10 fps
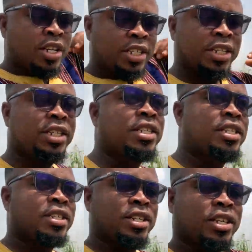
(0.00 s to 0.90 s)

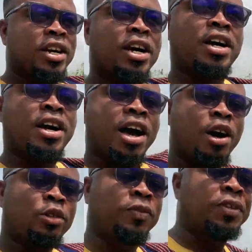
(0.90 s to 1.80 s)
This
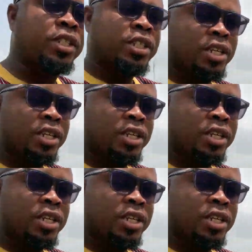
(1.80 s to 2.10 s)
outfit